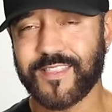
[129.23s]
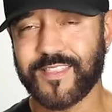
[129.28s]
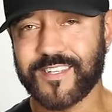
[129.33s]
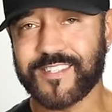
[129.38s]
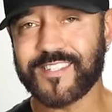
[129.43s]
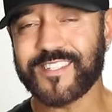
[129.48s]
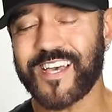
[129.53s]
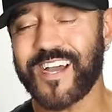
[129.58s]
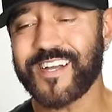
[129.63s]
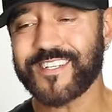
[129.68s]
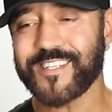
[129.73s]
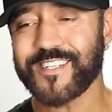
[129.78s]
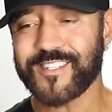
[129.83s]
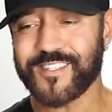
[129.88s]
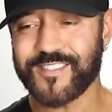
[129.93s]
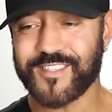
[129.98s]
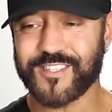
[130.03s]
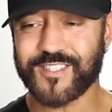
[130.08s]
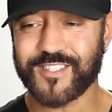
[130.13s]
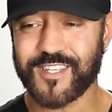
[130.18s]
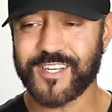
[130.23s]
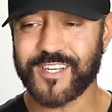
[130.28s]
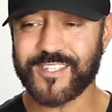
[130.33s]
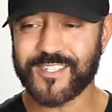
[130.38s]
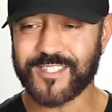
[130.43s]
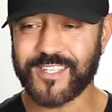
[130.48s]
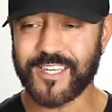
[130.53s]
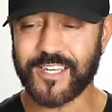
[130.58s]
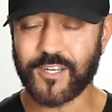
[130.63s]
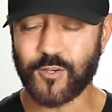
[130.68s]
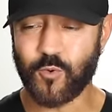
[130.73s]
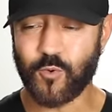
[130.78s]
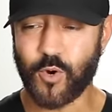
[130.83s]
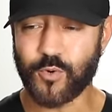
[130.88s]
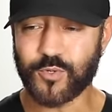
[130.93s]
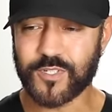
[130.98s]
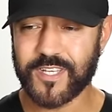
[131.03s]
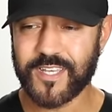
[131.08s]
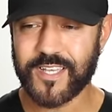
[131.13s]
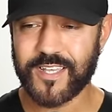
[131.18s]
The scientists in the study stated,
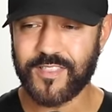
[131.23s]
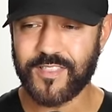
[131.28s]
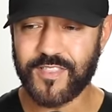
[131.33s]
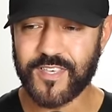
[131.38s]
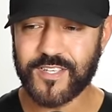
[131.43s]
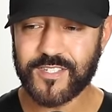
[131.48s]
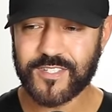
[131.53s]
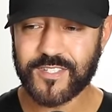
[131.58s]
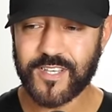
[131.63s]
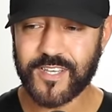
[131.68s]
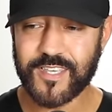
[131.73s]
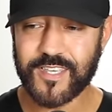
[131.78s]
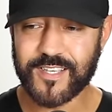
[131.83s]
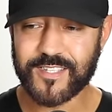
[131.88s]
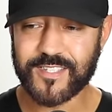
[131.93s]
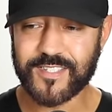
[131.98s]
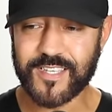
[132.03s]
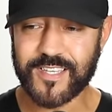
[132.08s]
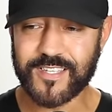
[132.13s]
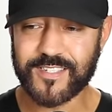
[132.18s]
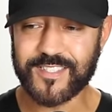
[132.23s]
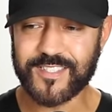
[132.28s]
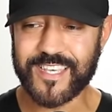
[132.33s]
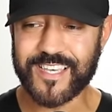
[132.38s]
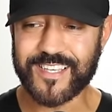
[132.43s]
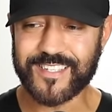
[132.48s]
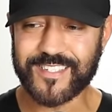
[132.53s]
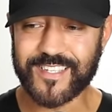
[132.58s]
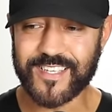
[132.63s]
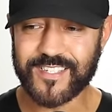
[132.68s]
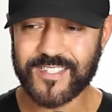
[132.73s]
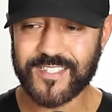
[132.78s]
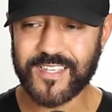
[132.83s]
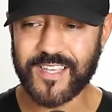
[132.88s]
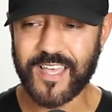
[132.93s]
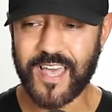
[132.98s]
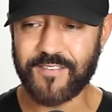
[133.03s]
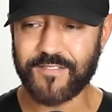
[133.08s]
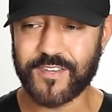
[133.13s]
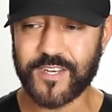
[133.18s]
quote, this study extends the existing
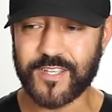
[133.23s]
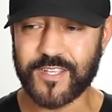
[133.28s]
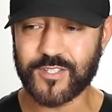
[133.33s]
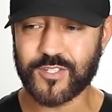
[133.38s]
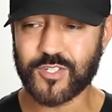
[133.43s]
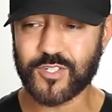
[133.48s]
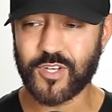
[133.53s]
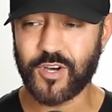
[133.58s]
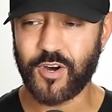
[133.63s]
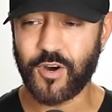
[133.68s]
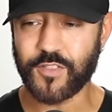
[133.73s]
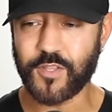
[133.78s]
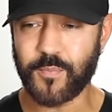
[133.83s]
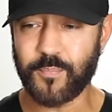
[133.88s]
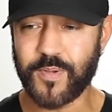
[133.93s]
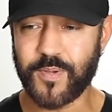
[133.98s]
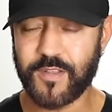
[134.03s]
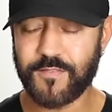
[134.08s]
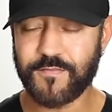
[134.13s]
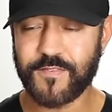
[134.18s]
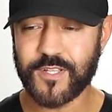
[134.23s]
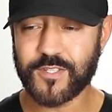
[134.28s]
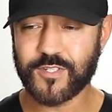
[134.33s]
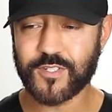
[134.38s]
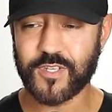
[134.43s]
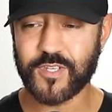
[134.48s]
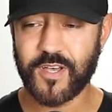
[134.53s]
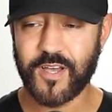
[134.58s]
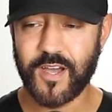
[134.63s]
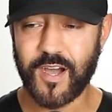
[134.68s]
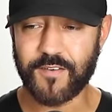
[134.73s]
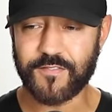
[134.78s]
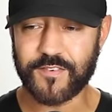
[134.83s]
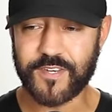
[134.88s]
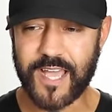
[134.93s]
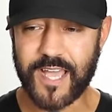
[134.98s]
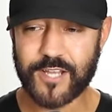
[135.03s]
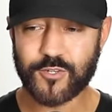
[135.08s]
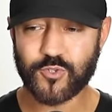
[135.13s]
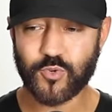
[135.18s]
evidence on the benefits of
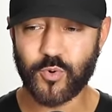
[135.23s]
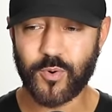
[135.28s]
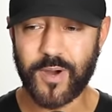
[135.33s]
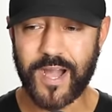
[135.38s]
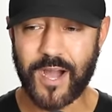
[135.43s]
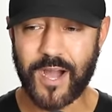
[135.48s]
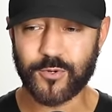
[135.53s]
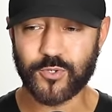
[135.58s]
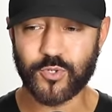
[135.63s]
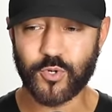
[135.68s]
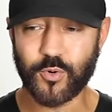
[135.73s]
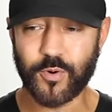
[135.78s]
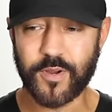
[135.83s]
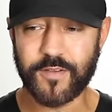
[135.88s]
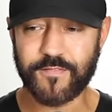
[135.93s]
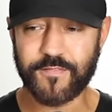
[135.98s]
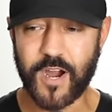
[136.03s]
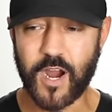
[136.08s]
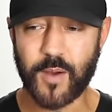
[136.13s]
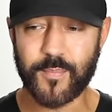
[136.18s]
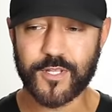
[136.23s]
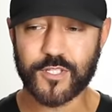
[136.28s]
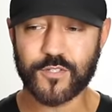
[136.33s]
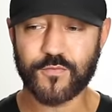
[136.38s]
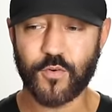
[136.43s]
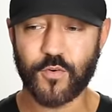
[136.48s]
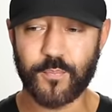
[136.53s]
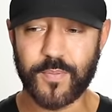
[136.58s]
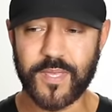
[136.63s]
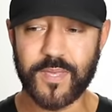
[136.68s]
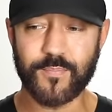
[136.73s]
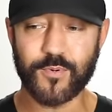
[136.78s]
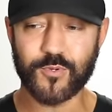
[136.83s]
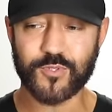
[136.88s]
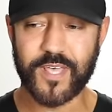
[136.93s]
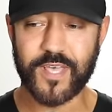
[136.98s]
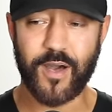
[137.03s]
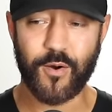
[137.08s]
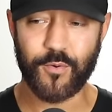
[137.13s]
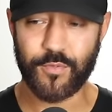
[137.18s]
natural outdoor environments for
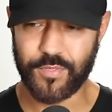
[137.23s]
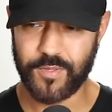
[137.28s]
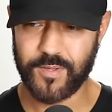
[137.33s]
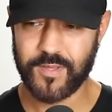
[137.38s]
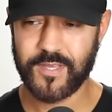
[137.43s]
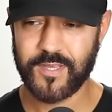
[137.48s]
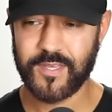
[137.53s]
people's health.